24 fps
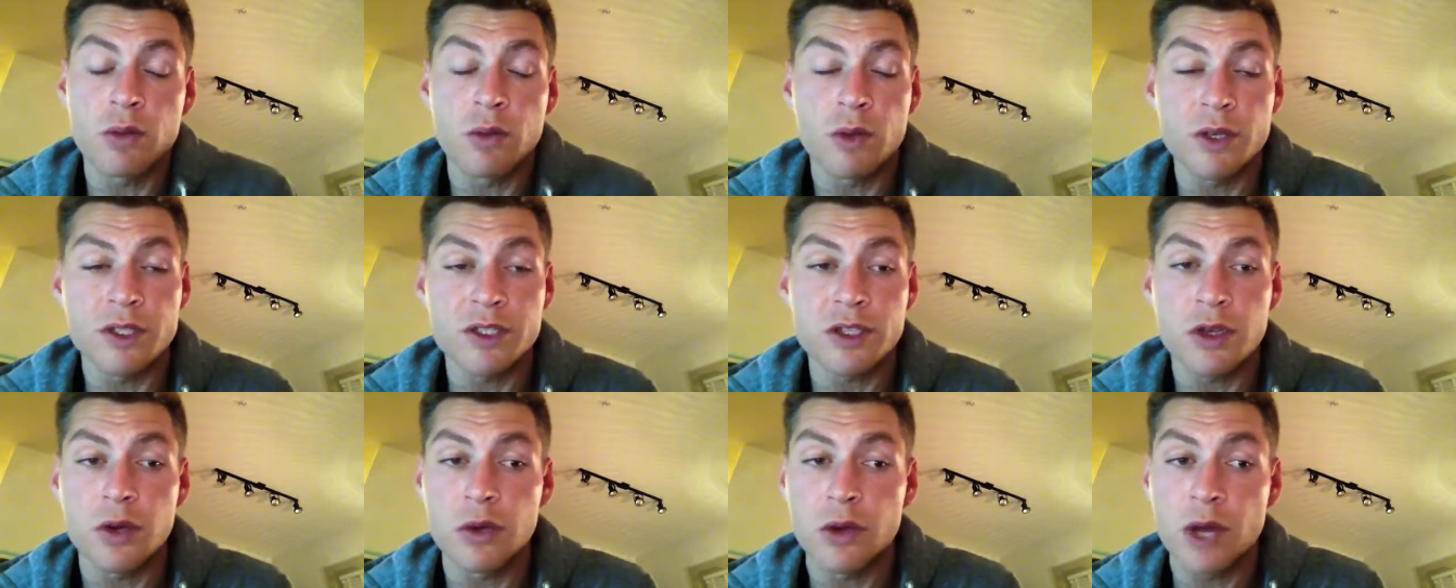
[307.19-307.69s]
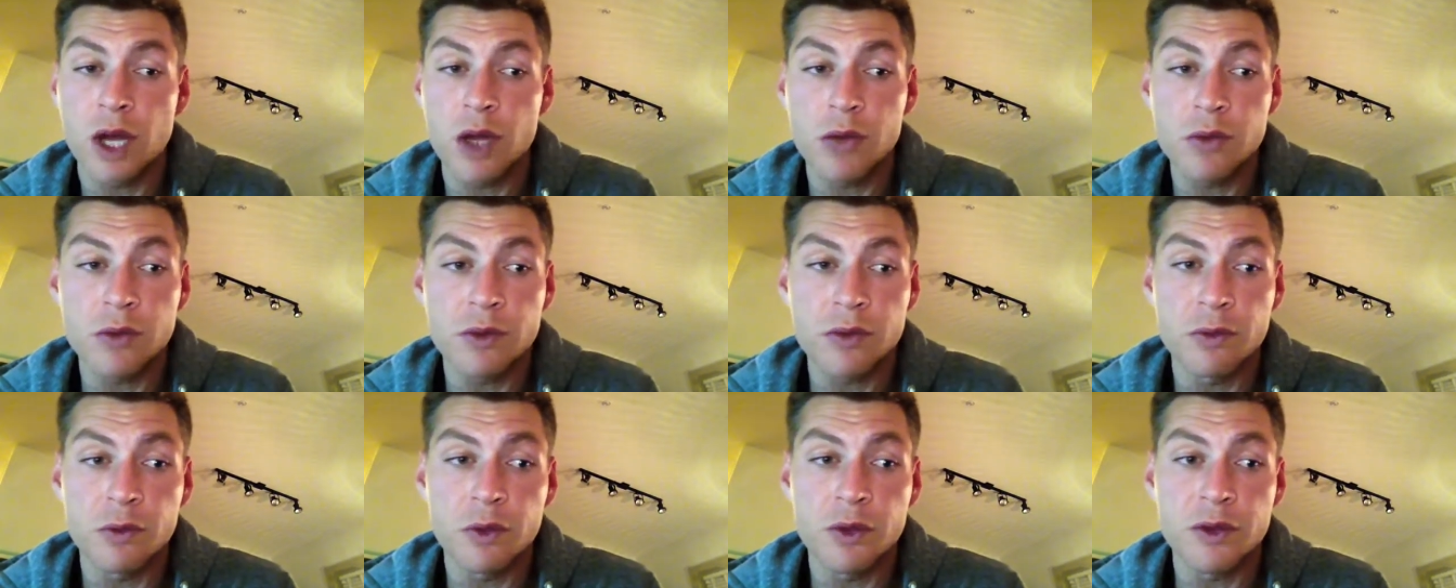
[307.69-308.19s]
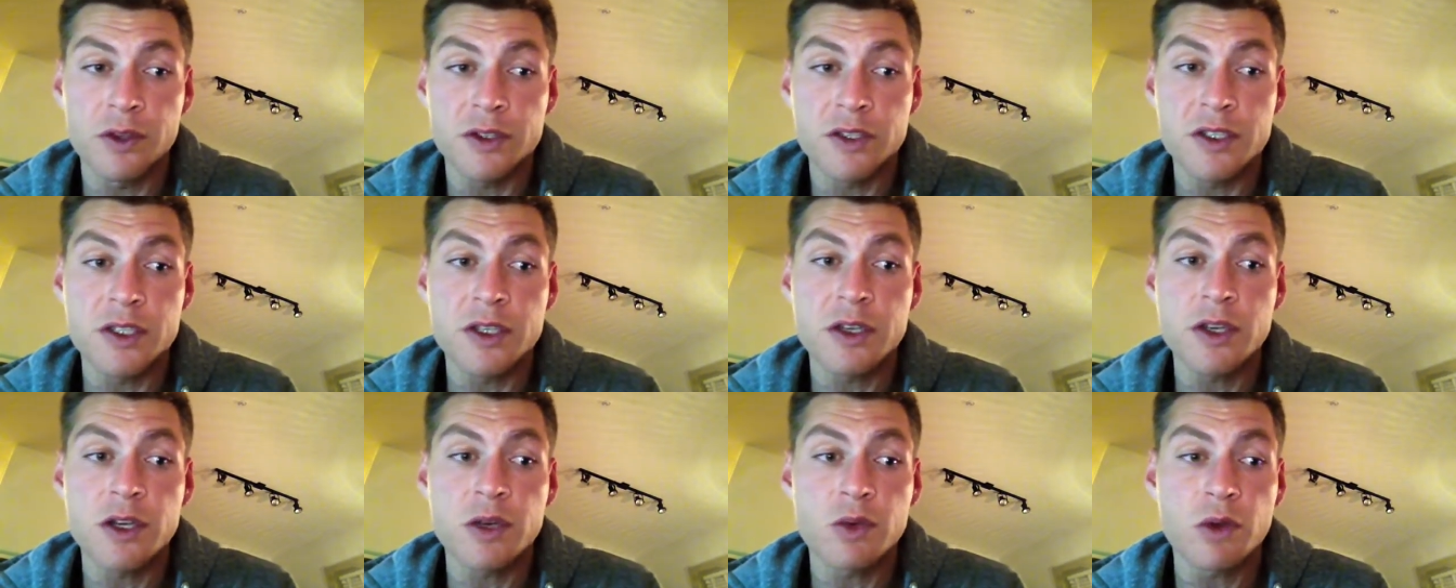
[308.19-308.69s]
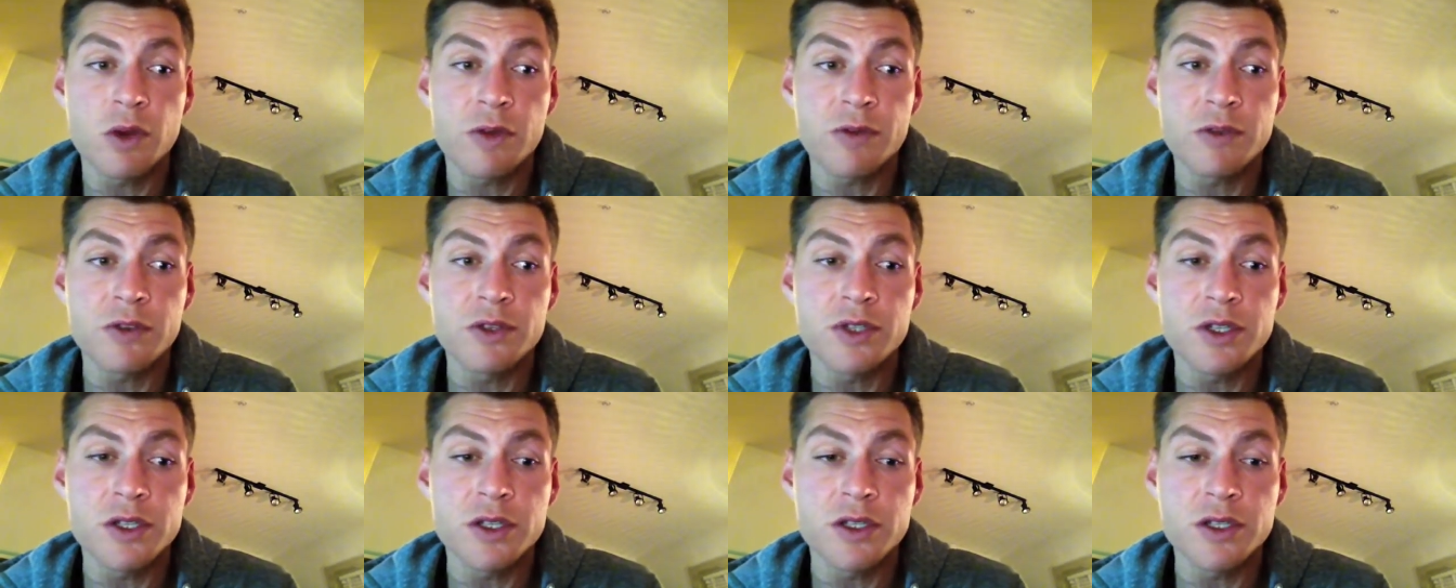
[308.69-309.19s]
what's going on with, with the Syrian
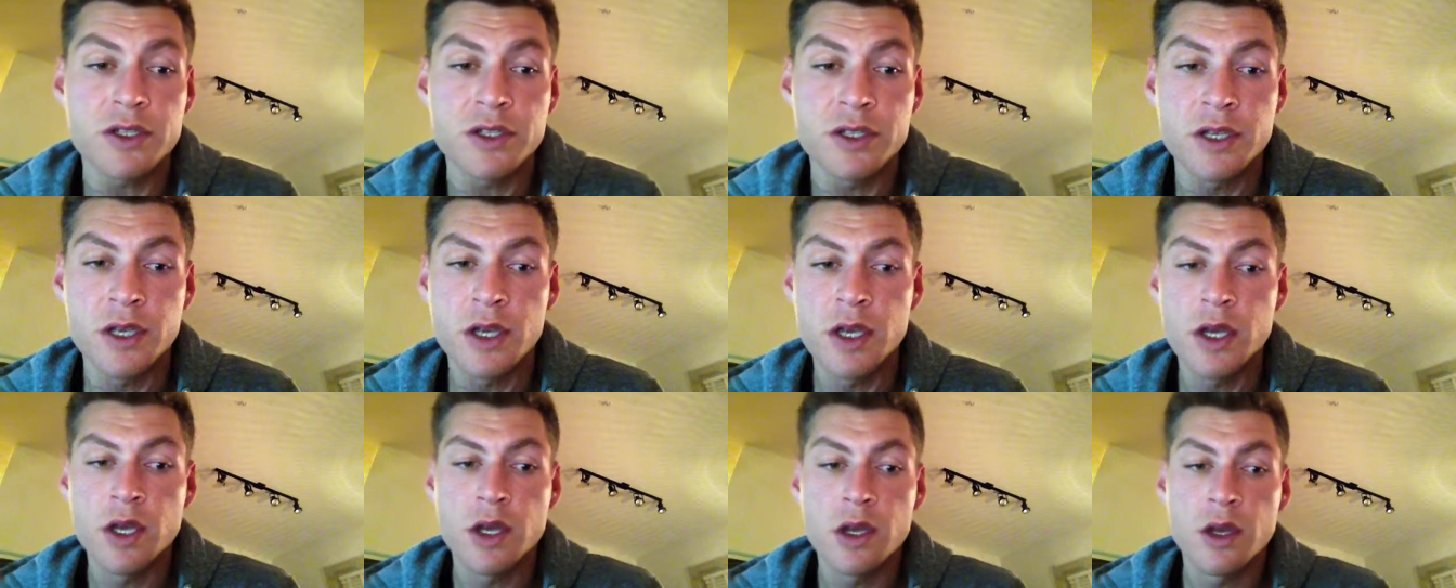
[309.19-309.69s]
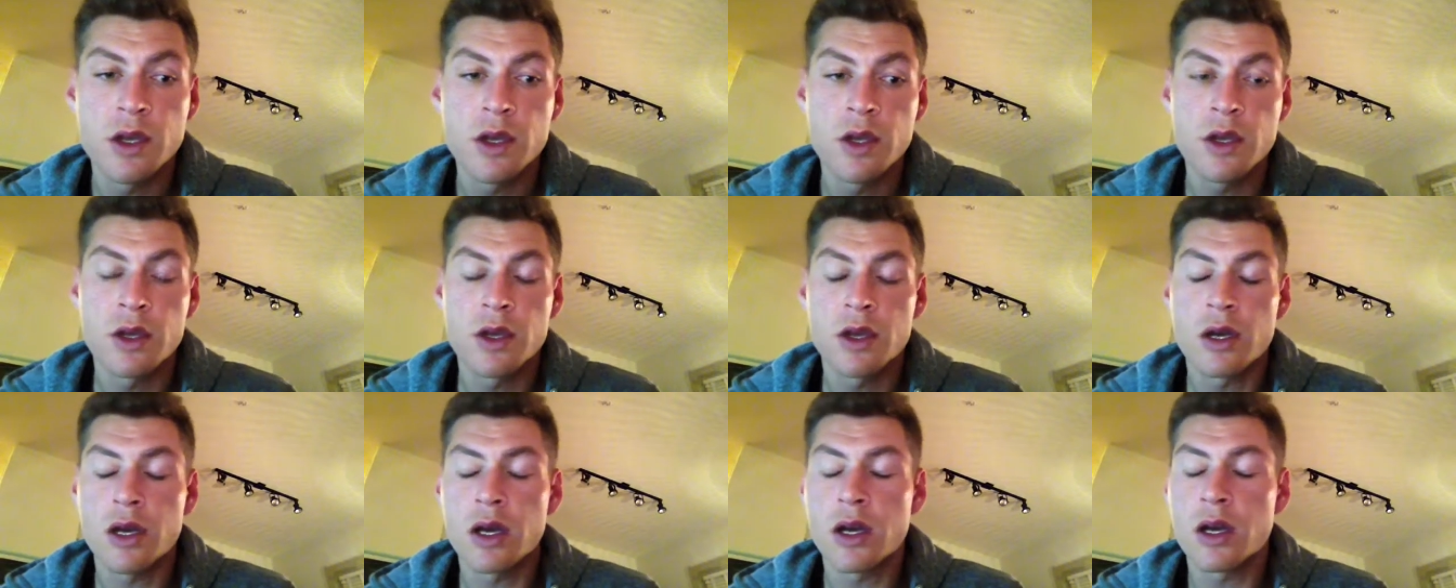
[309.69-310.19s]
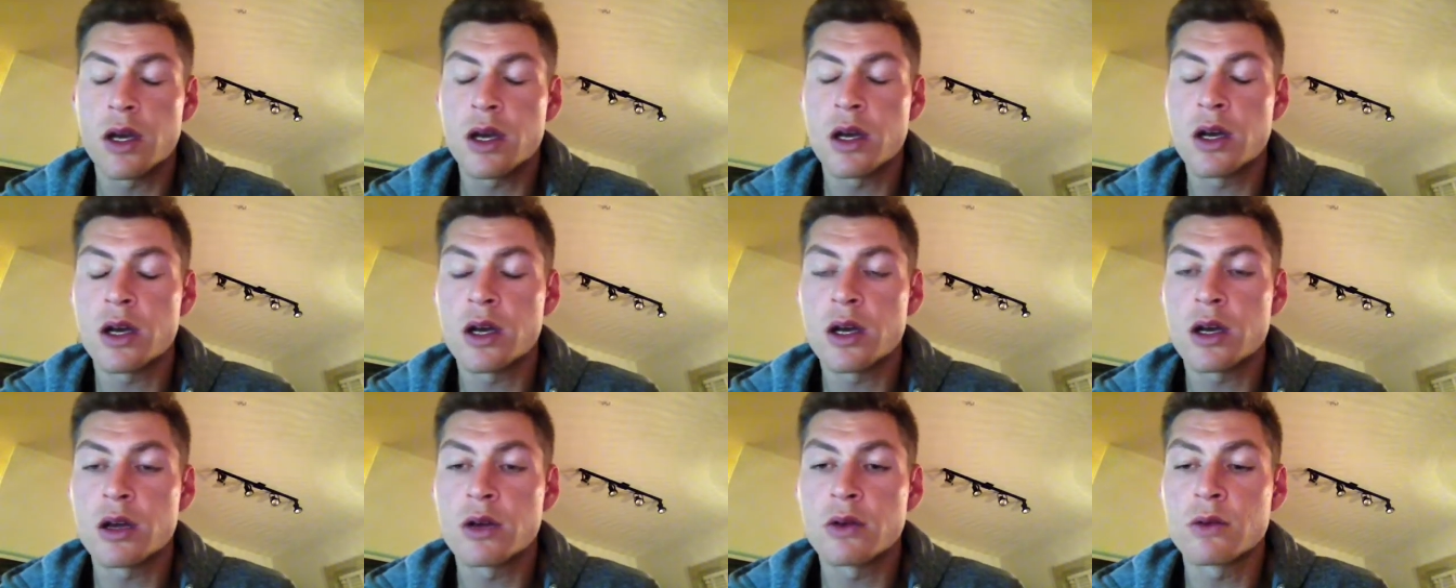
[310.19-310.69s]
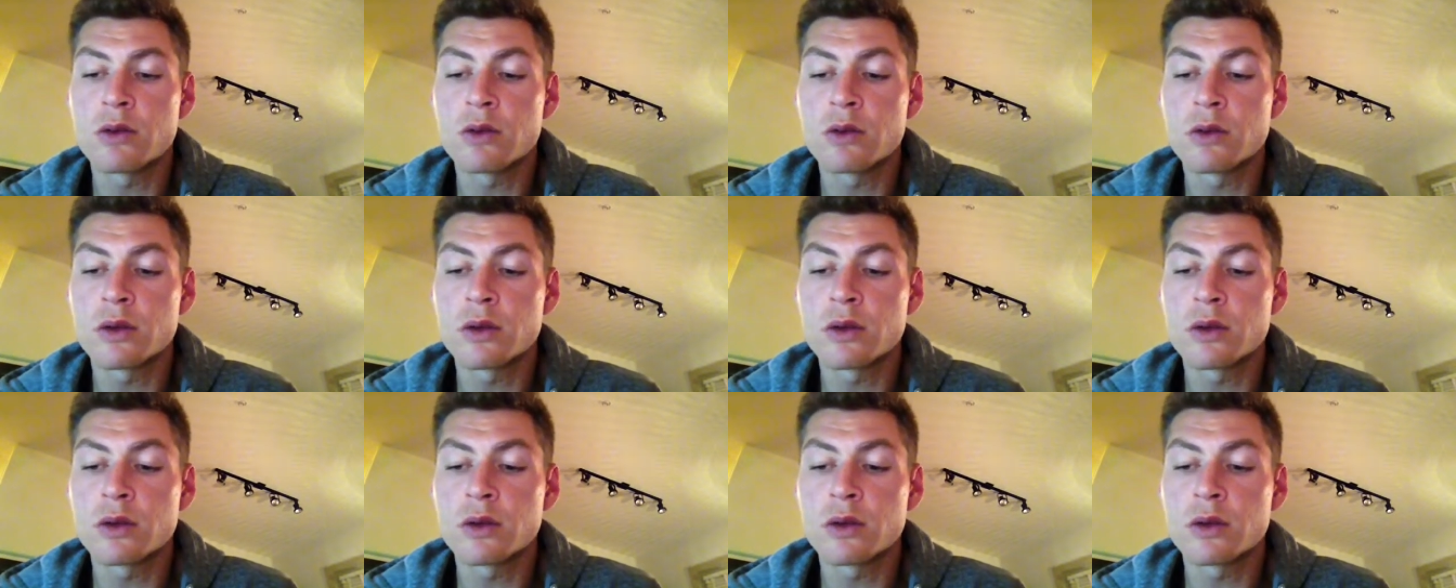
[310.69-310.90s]
refugees, uh,